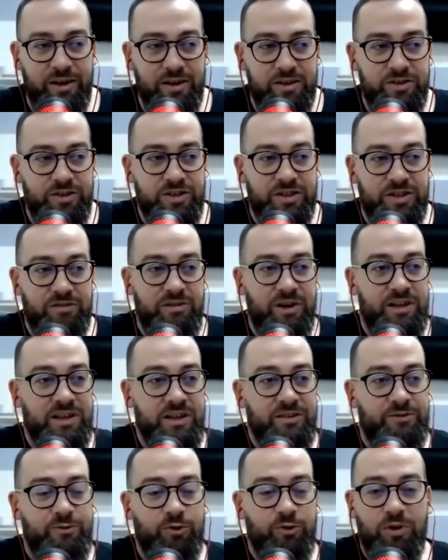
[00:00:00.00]
just created
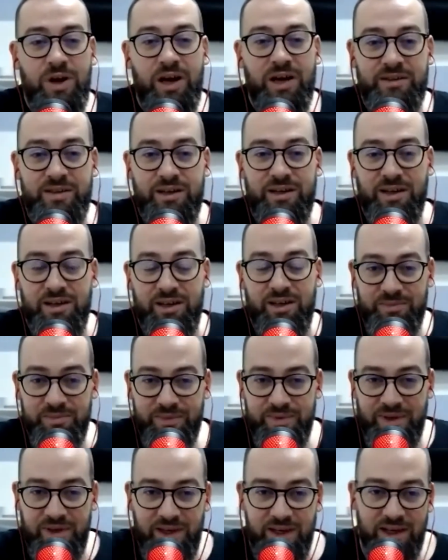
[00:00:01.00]
a full article
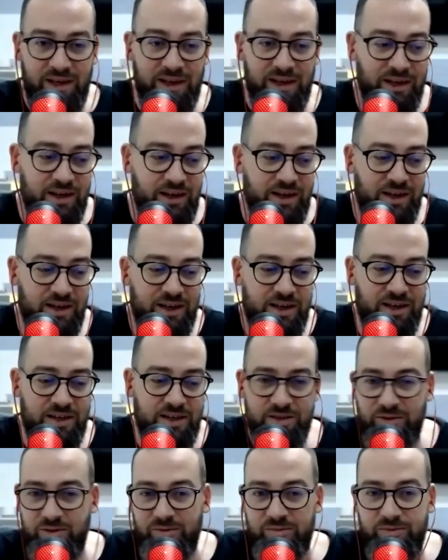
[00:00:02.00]
uh,
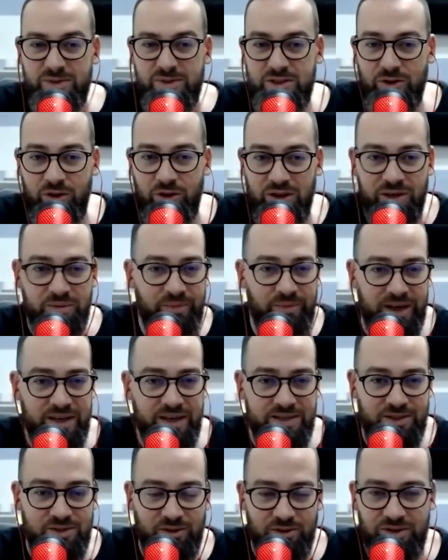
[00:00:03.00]
solely
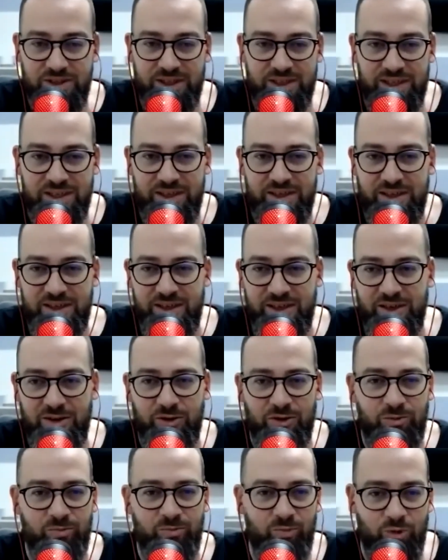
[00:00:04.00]
based on
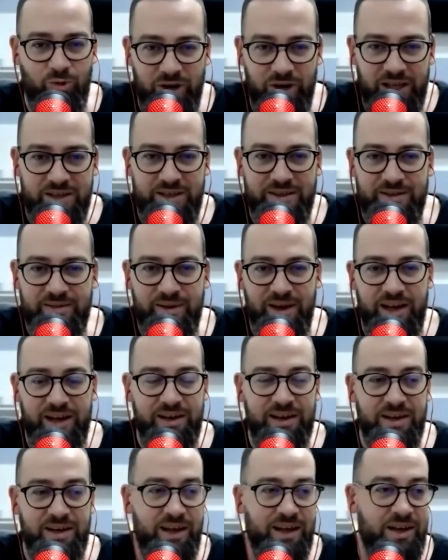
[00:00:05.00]
the on it
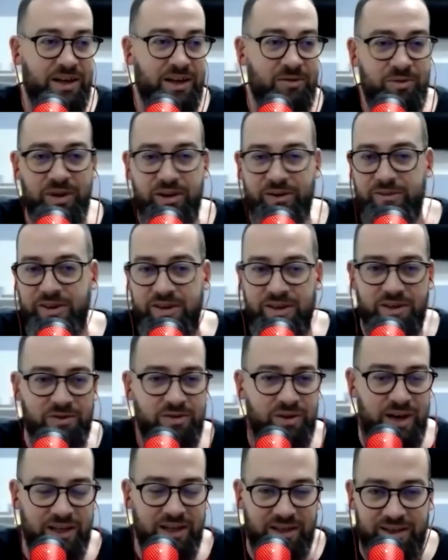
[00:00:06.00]
and he even
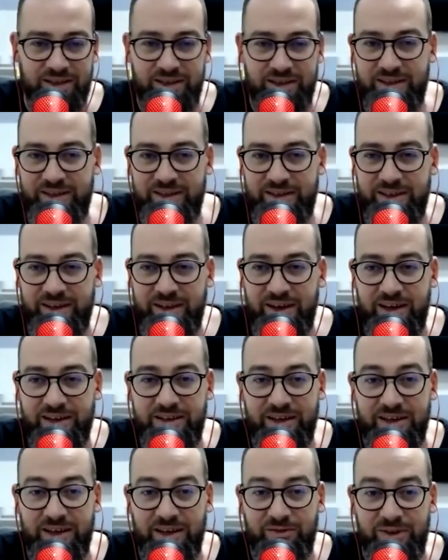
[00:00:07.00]
created the, the
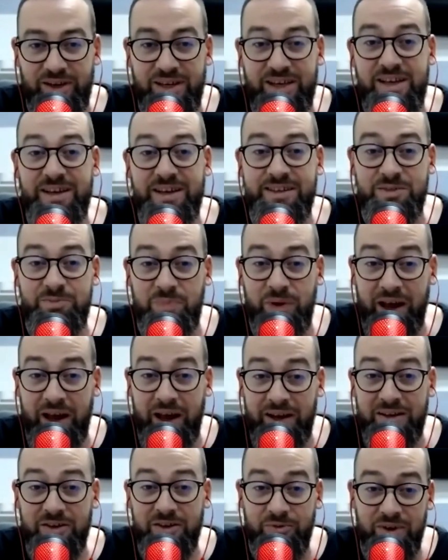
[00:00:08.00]
article when he
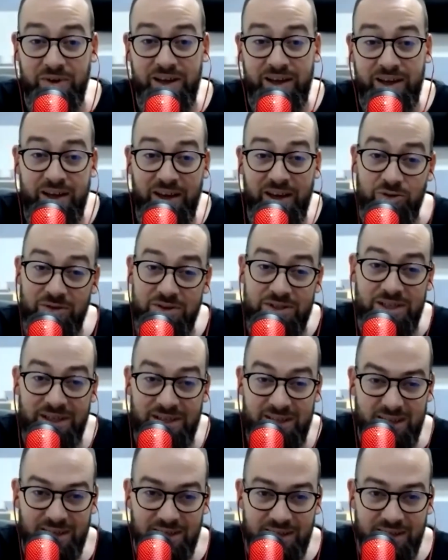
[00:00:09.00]
explained the way he used it